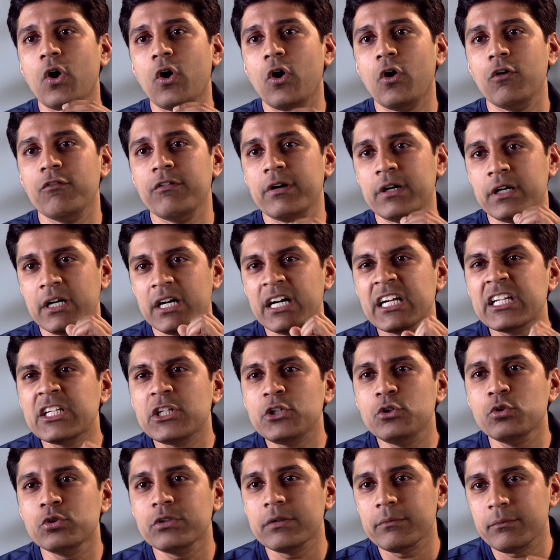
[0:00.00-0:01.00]
of an
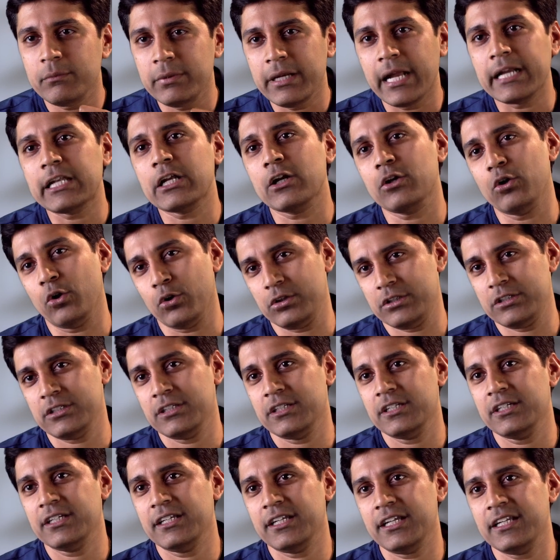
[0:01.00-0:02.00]
acute blood clot
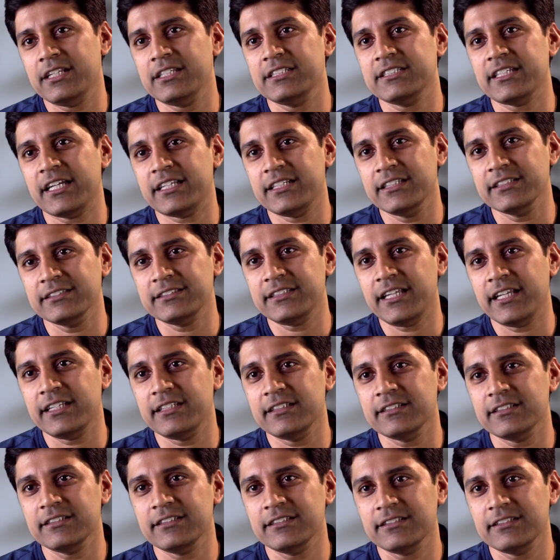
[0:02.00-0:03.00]
inside the stent.